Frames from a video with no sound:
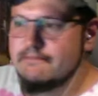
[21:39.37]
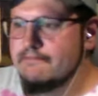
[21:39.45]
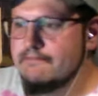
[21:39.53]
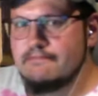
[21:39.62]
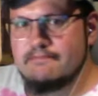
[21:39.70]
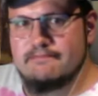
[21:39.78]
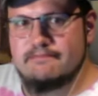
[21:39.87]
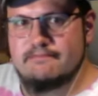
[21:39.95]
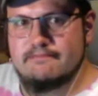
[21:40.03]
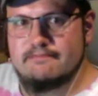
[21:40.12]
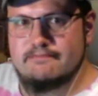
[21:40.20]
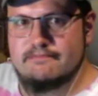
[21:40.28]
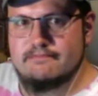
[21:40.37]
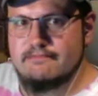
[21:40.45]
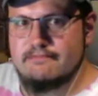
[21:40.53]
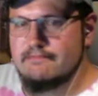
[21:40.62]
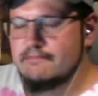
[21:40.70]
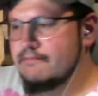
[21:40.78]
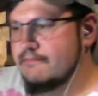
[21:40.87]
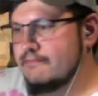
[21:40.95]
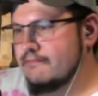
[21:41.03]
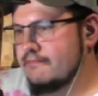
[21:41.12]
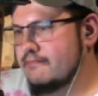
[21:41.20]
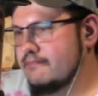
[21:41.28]

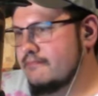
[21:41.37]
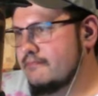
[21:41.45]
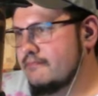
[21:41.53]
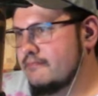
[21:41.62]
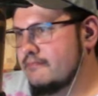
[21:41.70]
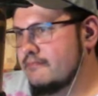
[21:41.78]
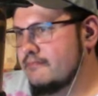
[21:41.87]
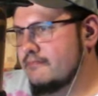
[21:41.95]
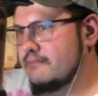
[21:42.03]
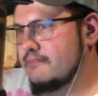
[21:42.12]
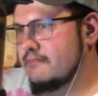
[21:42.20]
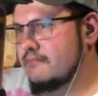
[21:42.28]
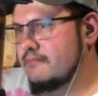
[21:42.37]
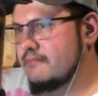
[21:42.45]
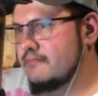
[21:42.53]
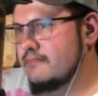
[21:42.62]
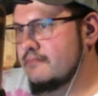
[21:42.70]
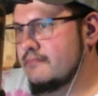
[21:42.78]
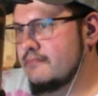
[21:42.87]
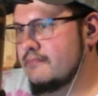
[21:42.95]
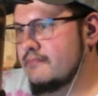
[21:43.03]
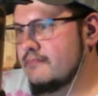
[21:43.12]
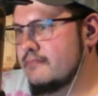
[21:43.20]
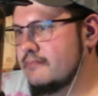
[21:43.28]

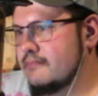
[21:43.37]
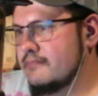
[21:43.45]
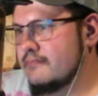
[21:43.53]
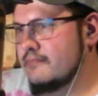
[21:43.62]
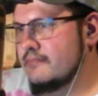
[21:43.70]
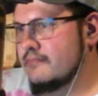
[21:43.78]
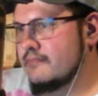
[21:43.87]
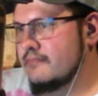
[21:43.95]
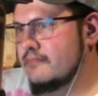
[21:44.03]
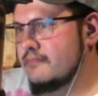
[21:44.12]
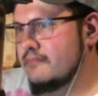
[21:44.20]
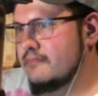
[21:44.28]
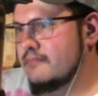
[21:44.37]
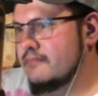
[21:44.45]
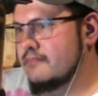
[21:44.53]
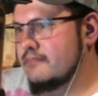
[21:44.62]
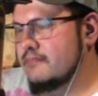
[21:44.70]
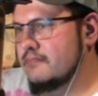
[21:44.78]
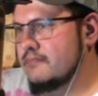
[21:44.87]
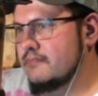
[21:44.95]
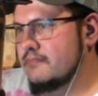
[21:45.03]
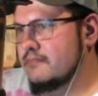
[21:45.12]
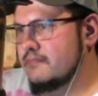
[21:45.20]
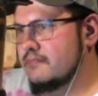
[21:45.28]

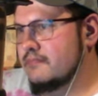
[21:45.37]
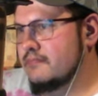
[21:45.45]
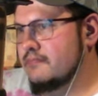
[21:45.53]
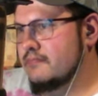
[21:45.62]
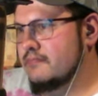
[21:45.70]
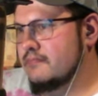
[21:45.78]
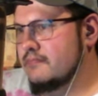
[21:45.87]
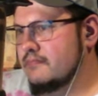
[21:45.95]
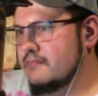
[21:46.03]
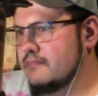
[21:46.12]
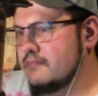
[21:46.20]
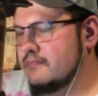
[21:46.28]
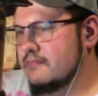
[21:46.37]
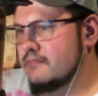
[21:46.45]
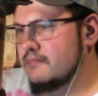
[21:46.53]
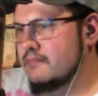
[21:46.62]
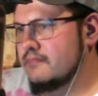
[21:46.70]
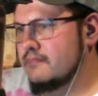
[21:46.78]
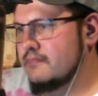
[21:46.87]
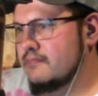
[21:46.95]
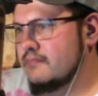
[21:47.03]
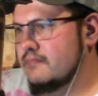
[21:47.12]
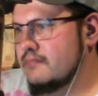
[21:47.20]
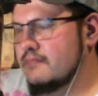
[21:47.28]
No words are spoken by the person on screen.